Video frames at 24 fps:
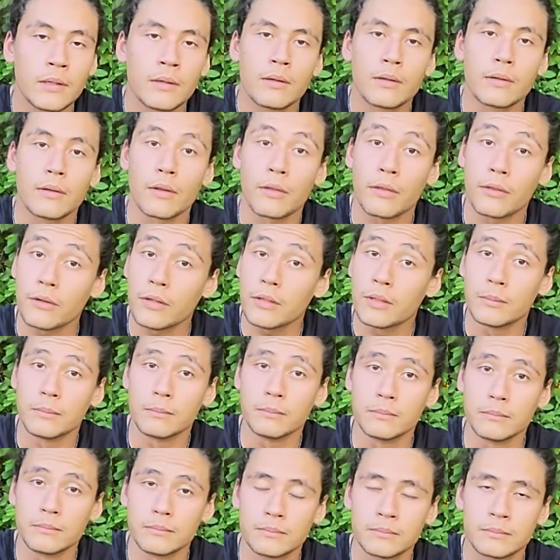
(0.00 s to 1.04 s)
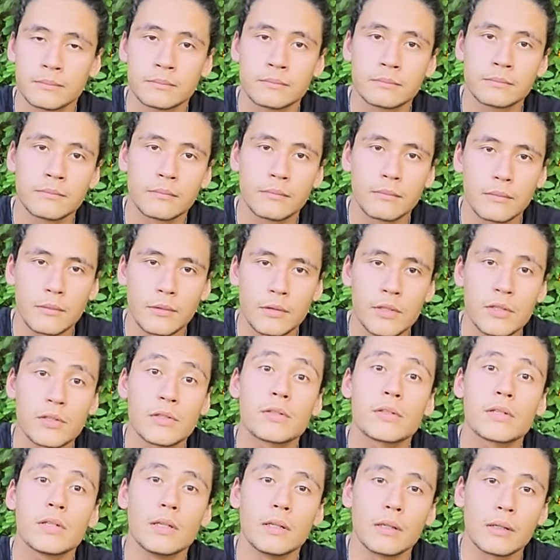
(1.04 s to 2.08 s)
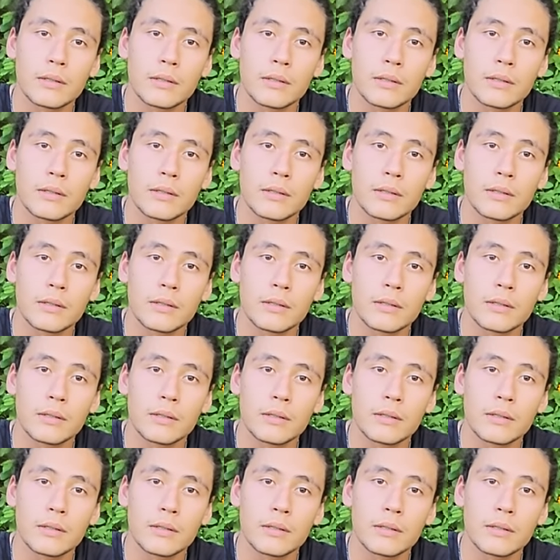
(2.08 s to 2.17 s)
The theme, to seek.